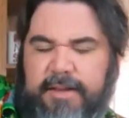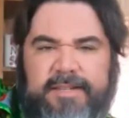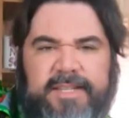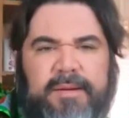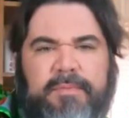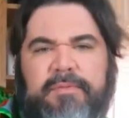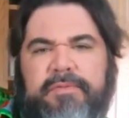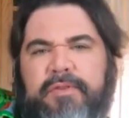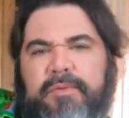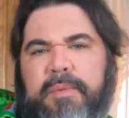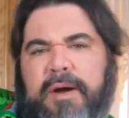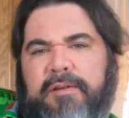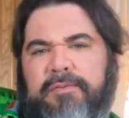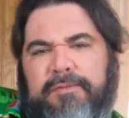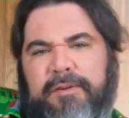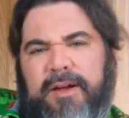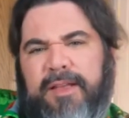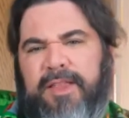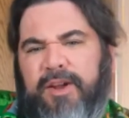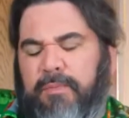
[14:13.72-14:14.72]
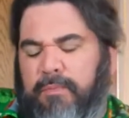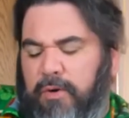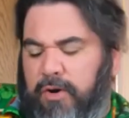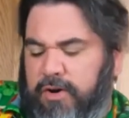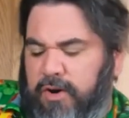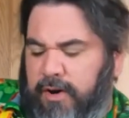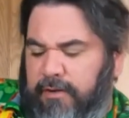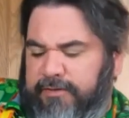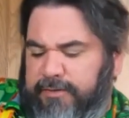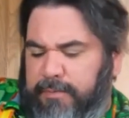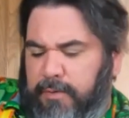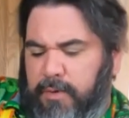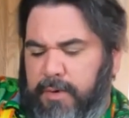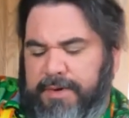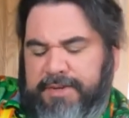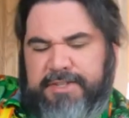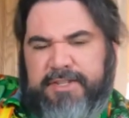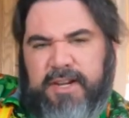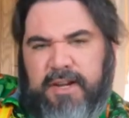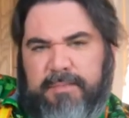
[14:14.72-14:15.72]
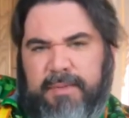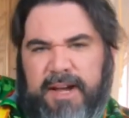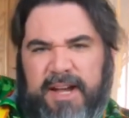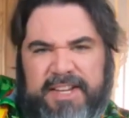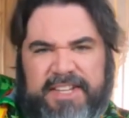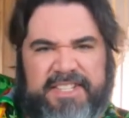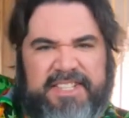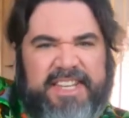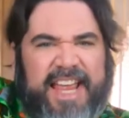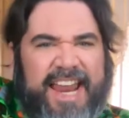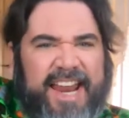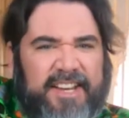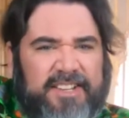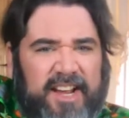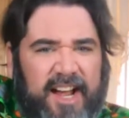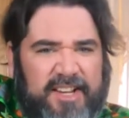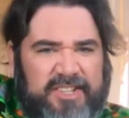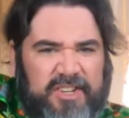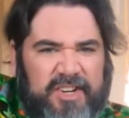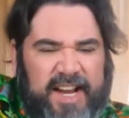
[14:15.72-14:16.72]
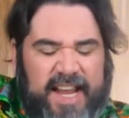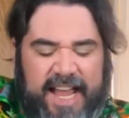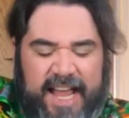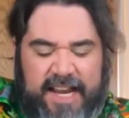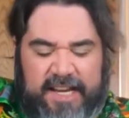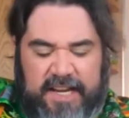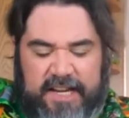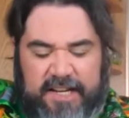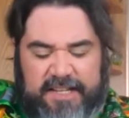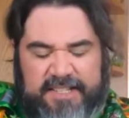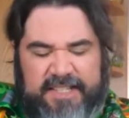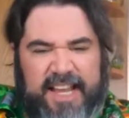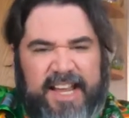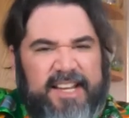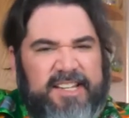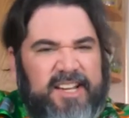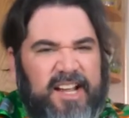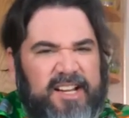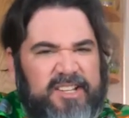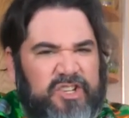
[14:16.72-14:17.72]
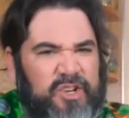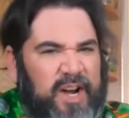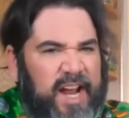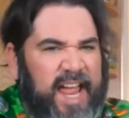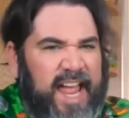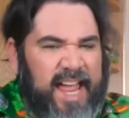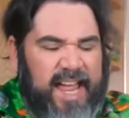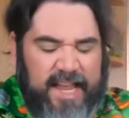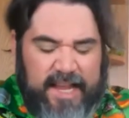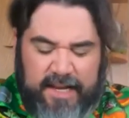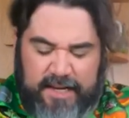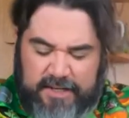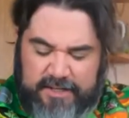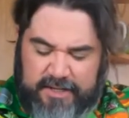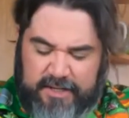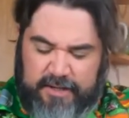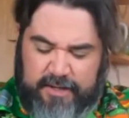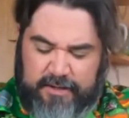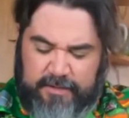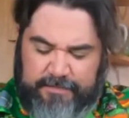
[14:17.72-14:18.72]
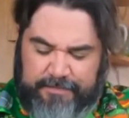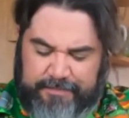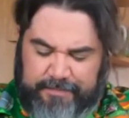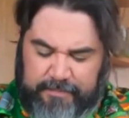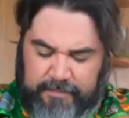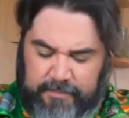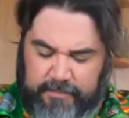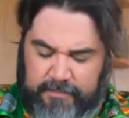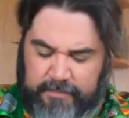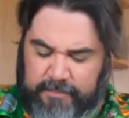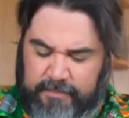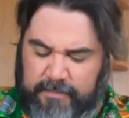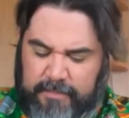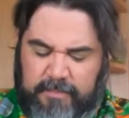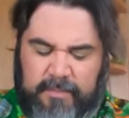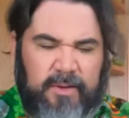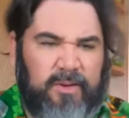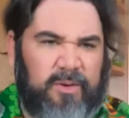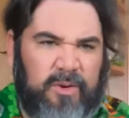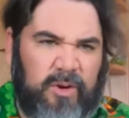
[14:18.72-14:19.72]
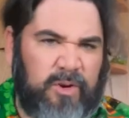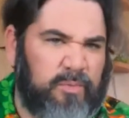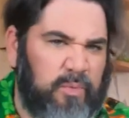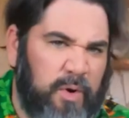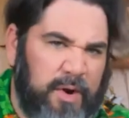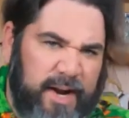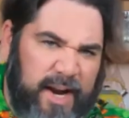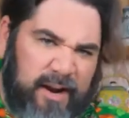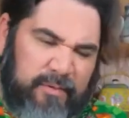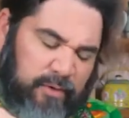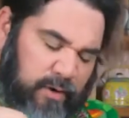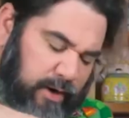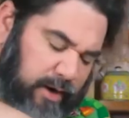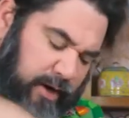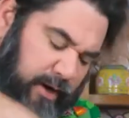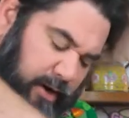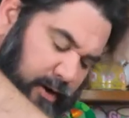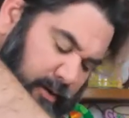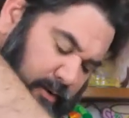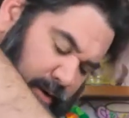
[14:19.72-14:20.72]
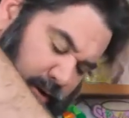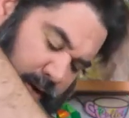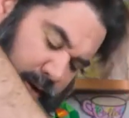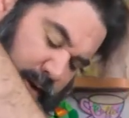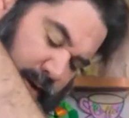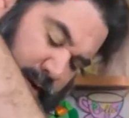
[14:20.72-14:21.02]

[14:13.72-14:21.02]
Some of you might feel a little more comfortable with some uh, sanitizer handy to sanitize your hands and or whatever, you know.